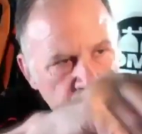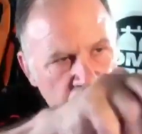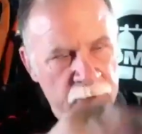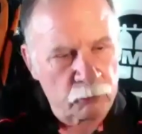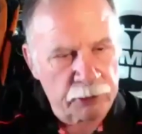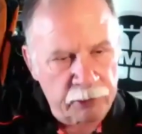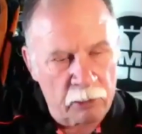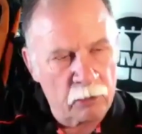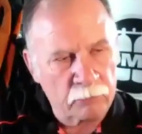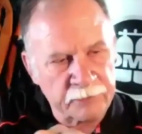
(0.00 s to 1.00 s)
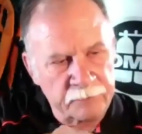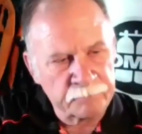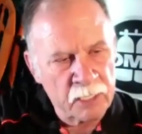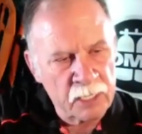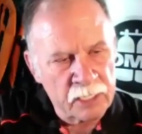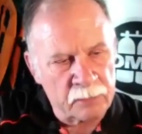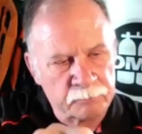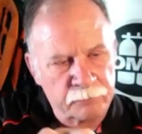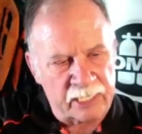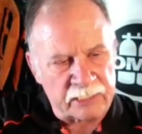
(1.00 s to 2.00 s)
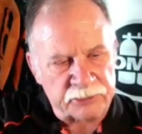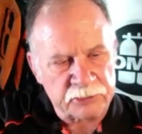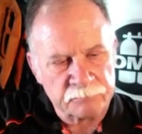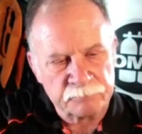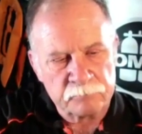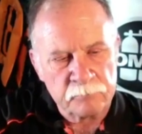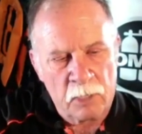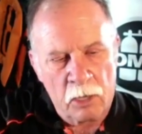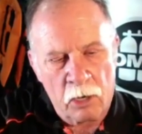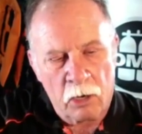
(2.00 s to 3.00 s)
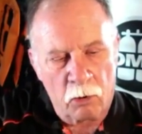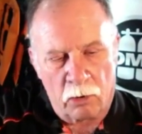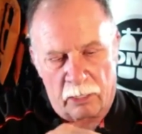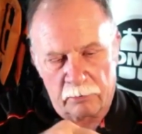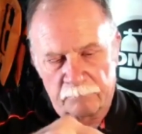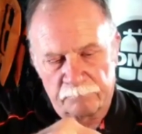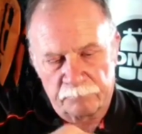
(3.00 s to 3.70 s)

in order to hold it in place. Or